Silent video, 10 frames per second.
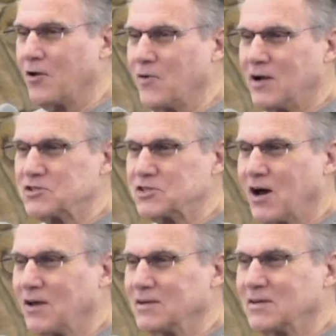all around
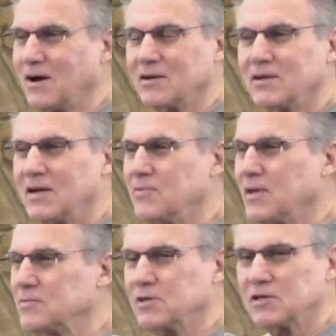Scotland. God
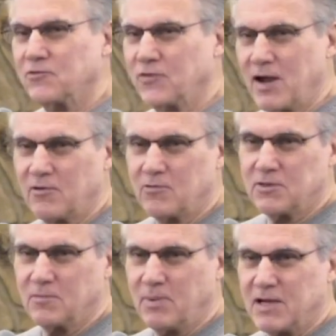gave them such favor
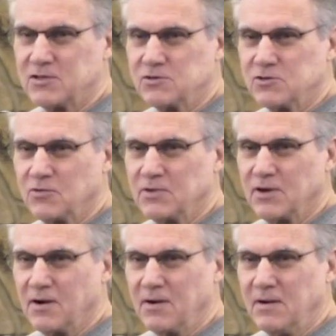with the pastors over
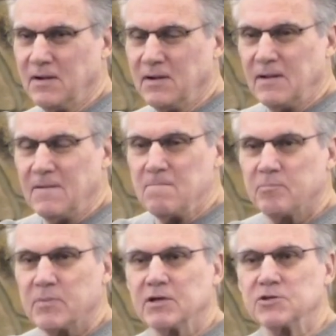there
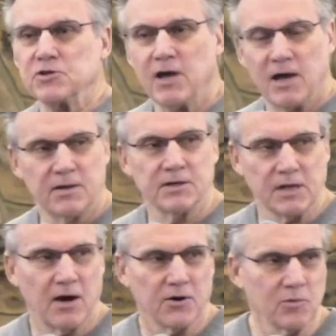because she had an
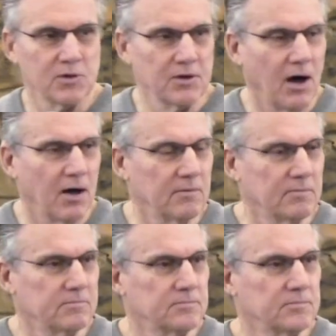encounter with God.